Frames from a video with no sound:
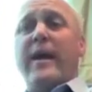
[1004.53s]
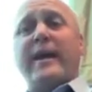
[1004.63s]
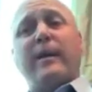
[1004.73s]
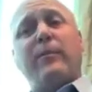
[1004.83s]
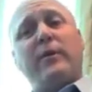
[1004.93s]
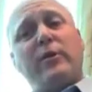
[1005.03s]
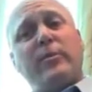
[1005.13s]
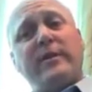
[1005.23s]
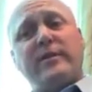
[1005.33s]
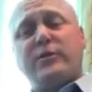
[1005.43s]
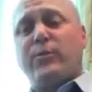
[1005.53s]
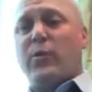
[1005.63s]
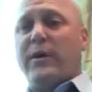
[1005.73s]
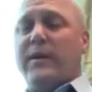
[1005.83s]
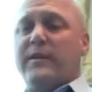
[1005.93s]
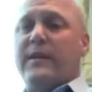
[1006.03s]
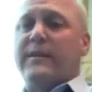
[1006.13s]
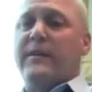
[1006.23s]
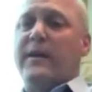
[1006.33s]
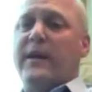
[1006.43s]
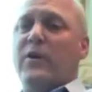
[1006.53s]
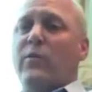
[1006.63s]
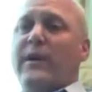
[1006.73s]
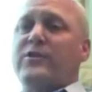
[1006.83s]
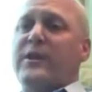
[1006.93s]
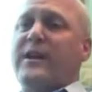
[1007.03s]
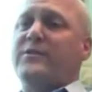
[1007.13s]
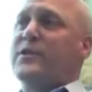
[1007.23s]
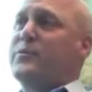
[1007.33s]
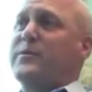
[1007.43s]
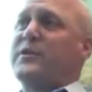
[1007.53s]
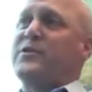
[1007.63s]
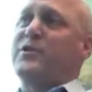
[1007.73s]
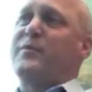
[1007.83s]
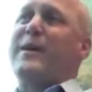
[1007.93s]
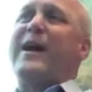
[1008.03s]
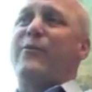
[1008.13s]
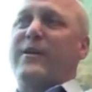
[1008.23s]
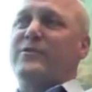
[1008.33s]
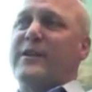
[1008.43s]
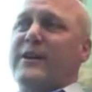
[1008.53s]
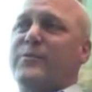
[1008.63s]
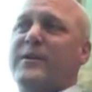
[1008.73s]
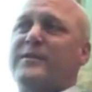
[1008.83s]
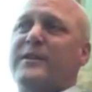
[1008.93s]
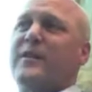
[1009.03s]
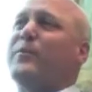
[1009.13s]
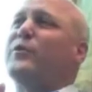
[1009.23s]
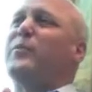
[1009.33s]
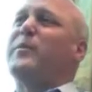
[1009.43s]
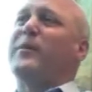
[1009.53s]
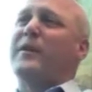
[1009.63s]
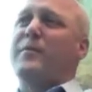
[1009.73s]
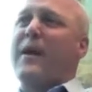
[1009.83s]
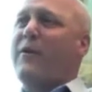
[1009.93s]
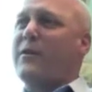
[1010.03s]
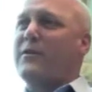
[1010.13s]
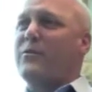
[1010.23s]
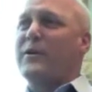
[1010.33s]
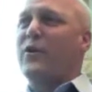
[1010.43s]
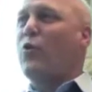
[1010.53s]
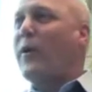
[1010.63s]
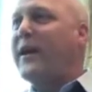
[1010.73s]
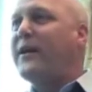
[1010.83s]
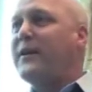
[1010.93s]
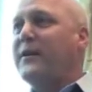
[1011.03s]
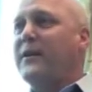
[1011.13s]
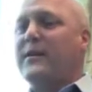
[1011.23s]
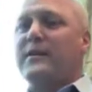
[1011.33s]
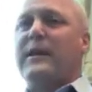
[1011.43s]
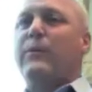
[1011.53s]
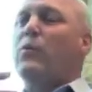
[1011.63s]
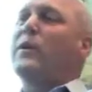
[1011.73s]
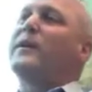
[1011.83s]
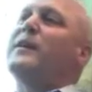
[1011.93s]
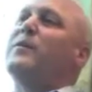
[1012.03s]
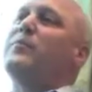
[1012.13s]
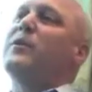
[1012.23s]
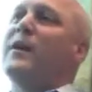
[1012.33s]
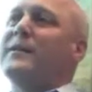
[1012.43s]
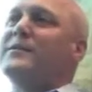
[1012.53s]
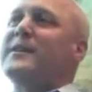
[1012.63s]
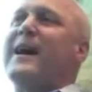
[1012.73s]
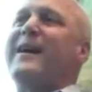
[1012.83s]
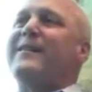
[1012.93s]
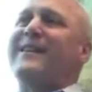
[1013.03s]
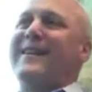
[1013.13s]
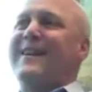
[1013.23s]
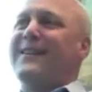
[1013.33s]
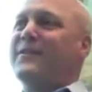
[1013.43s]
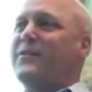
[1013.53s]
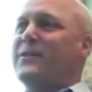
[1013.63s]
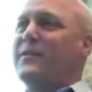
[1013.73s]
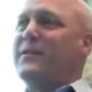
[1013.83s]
And I'm a little bit disappointed that the NRA changed its position on background checks, because I think most people in America would agree that we want to keep guns out of the hands